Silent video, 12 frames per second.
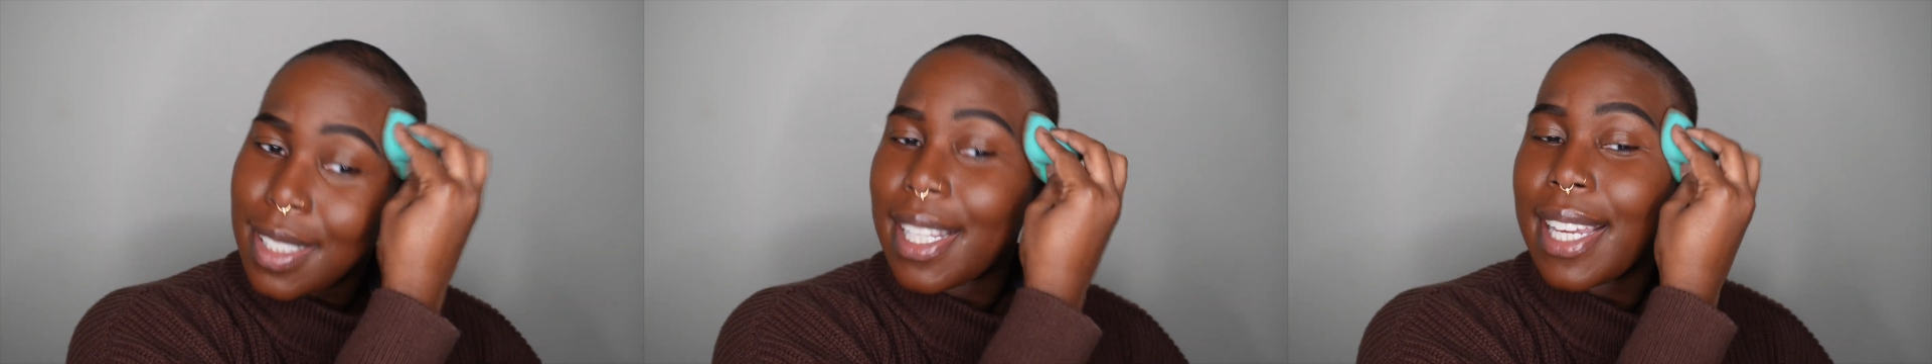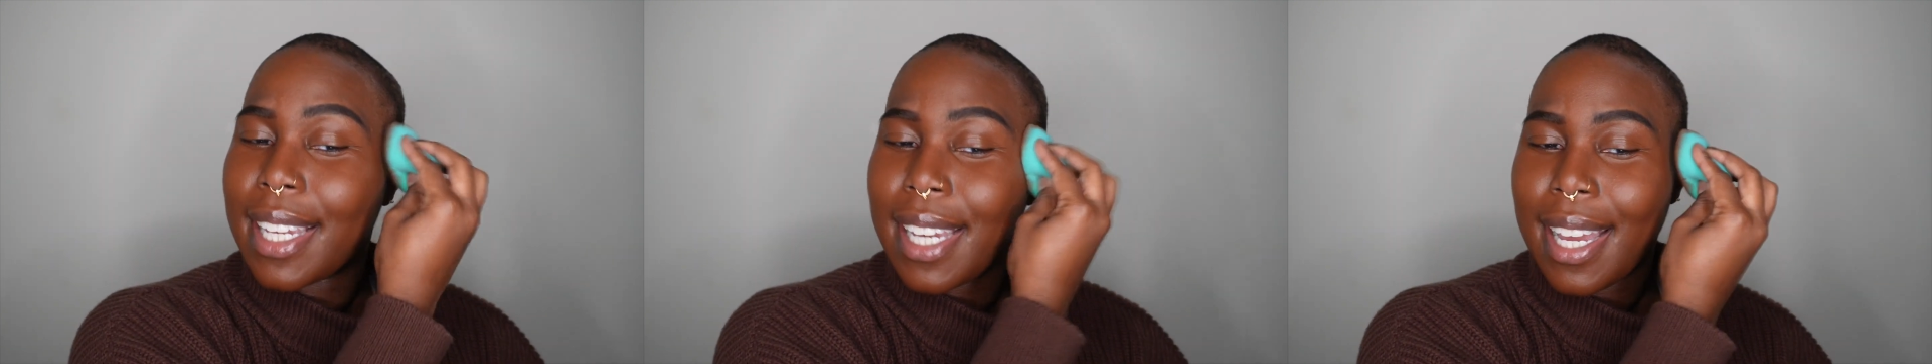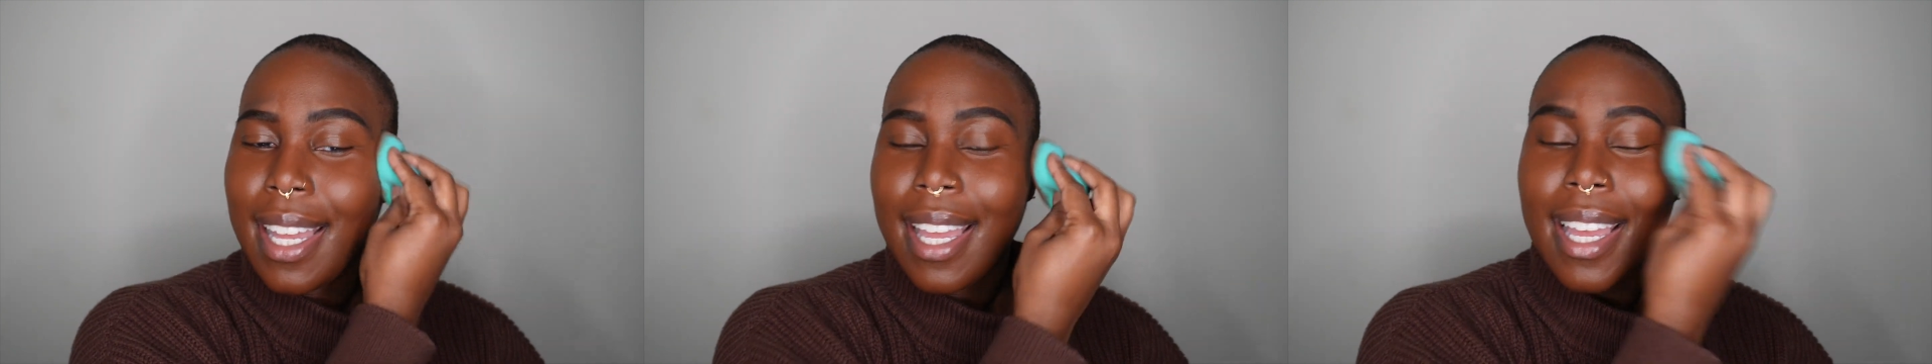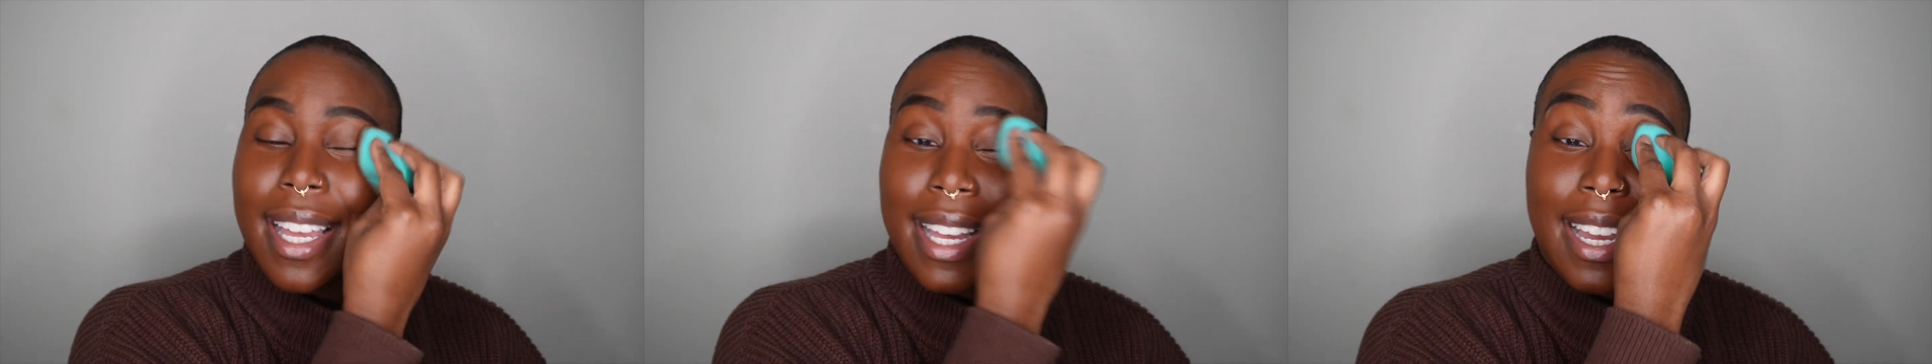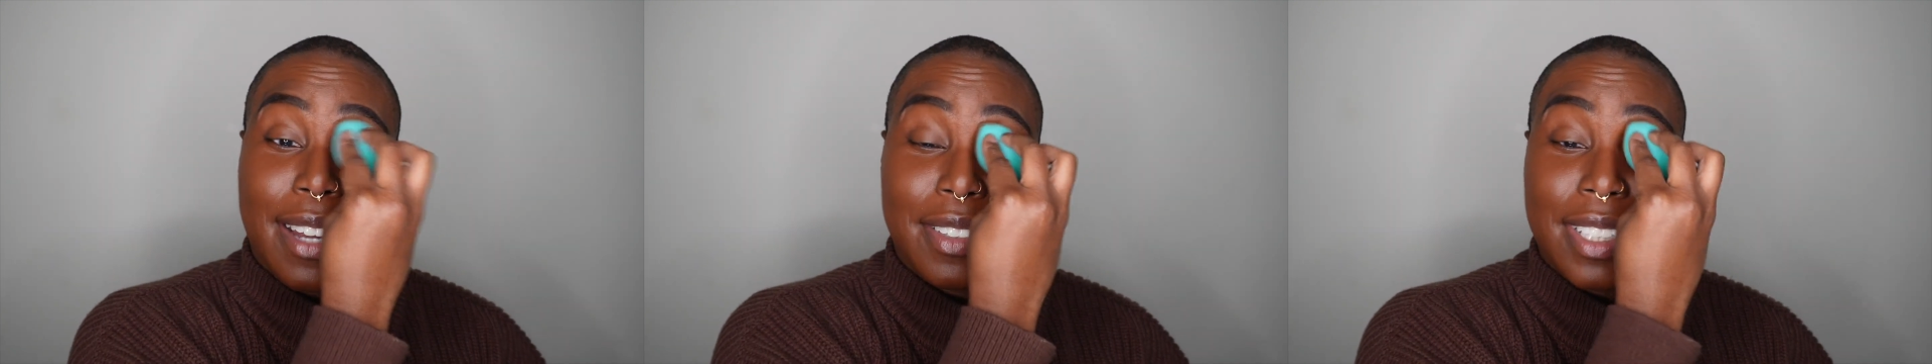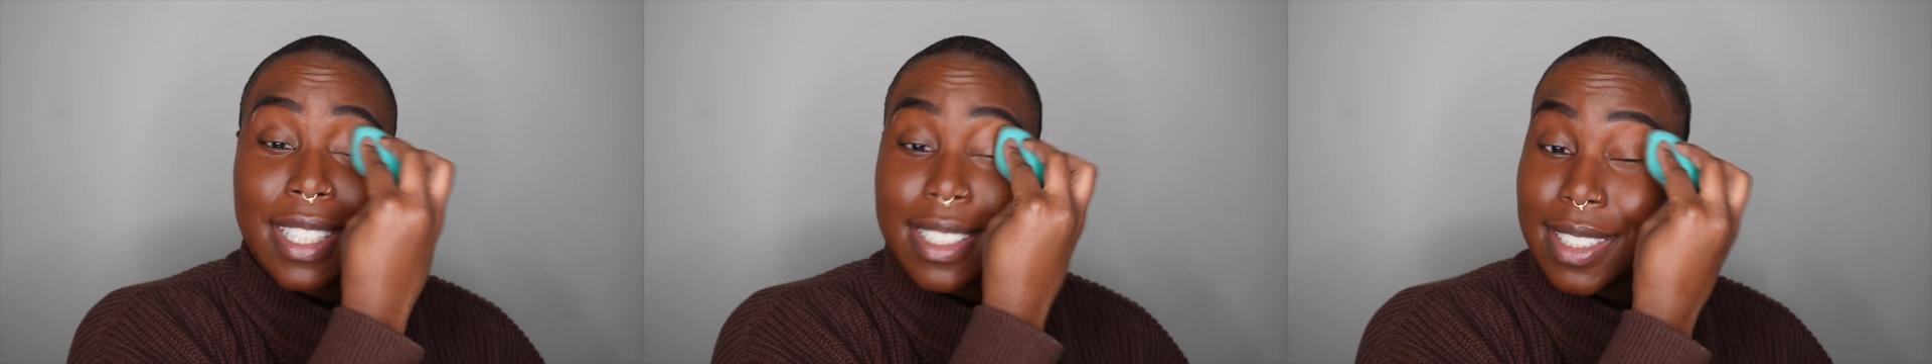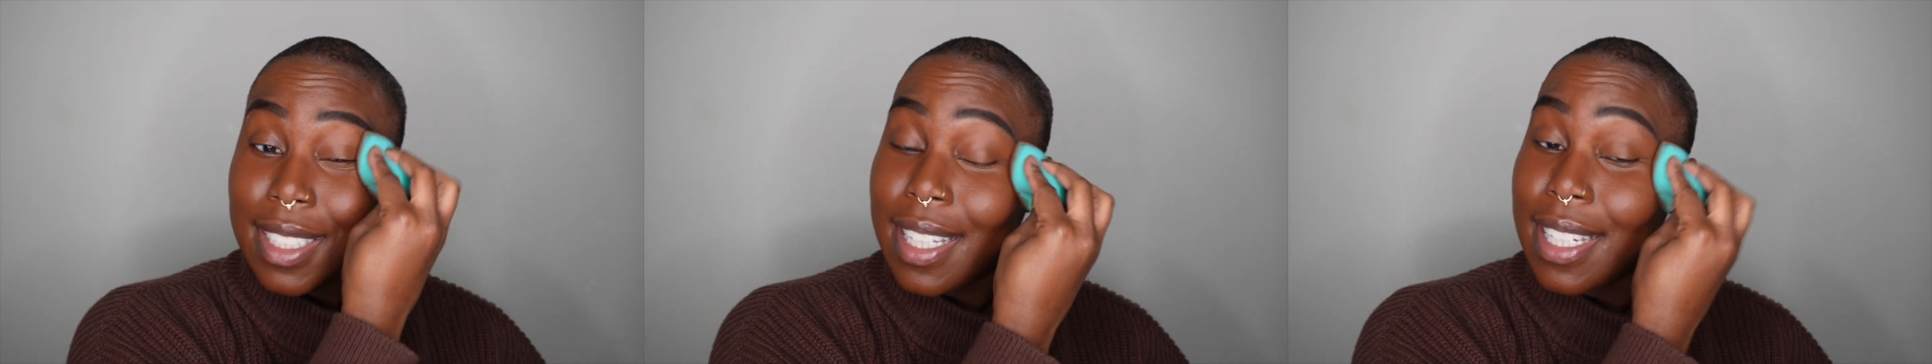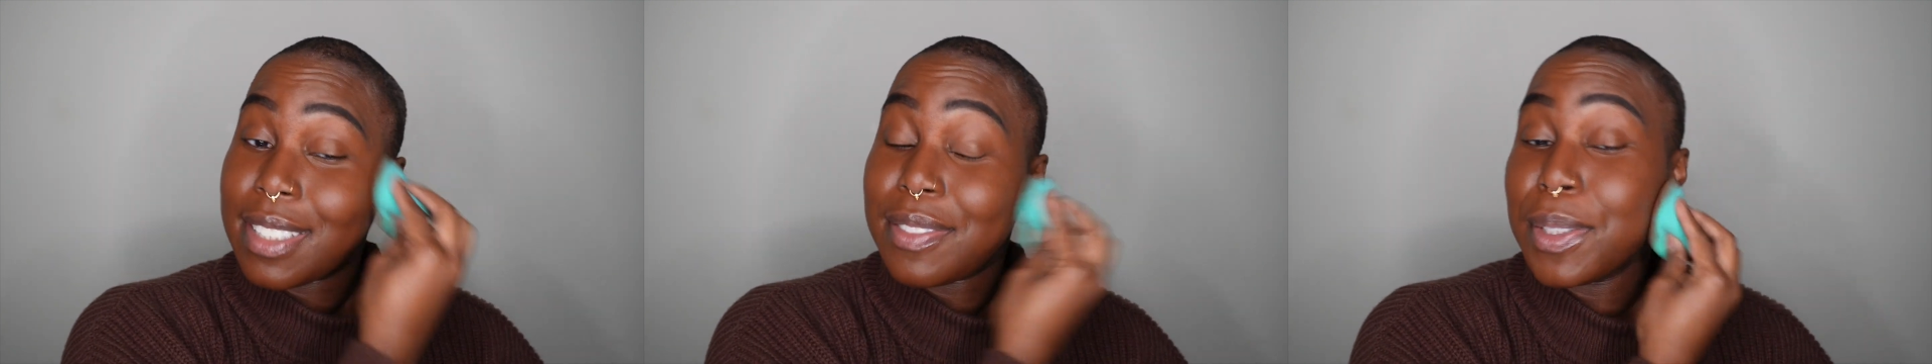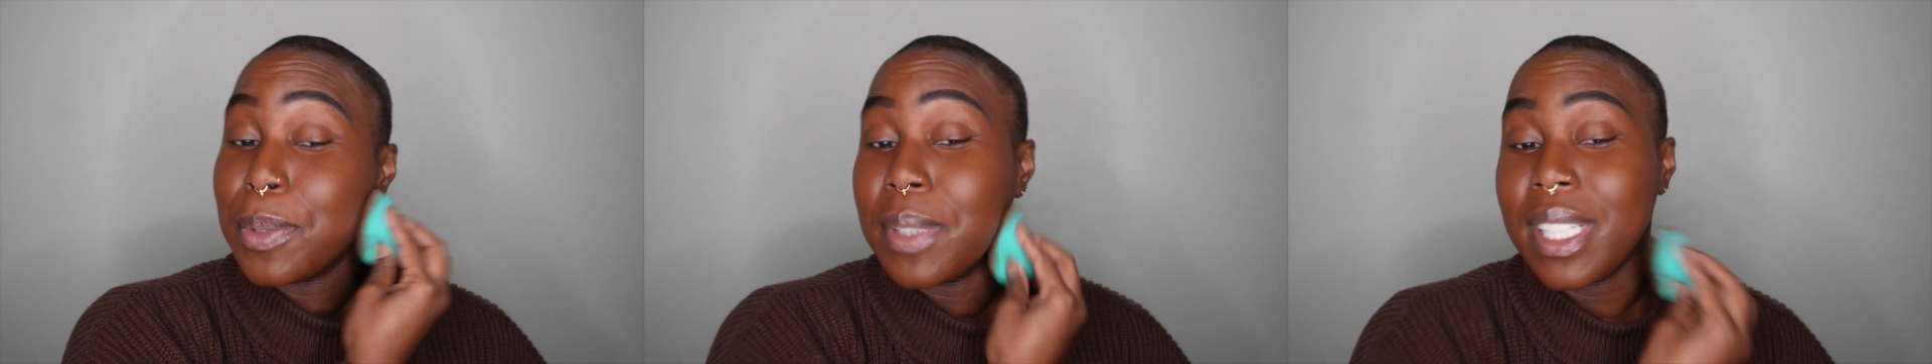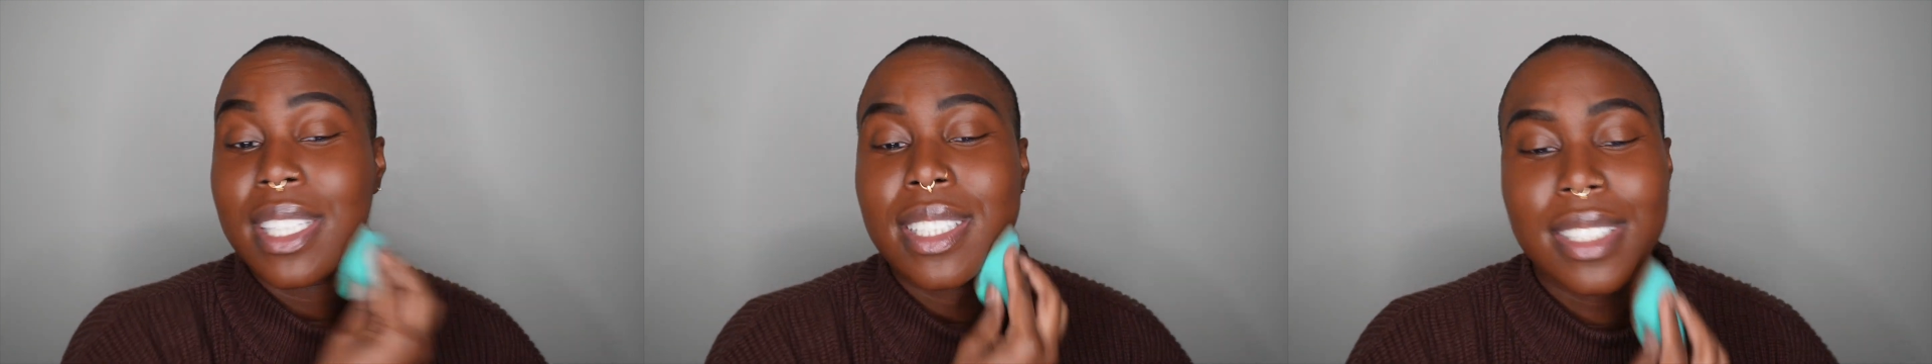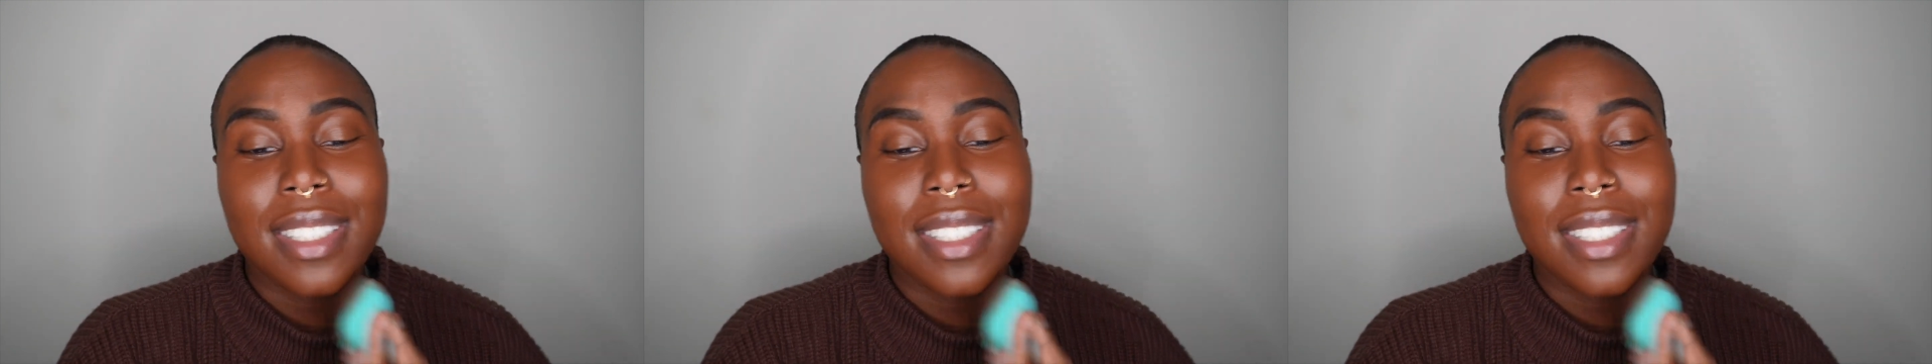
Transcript: Like, I realized the last few weeks,